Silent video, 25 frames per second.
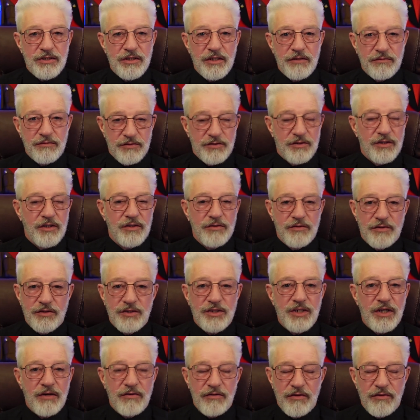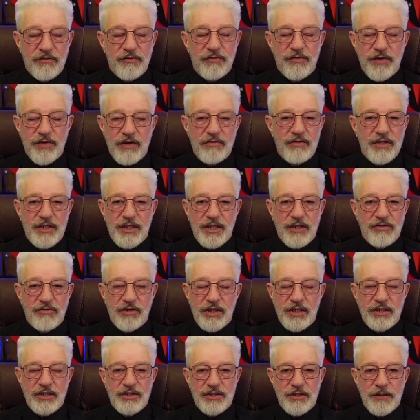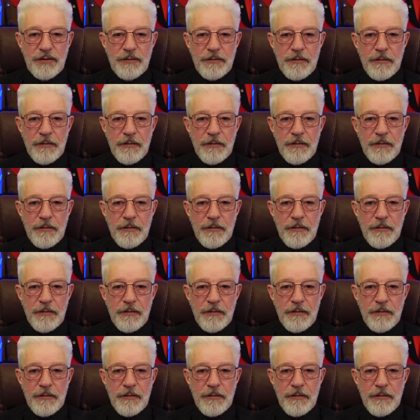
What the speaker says: at varying degrees.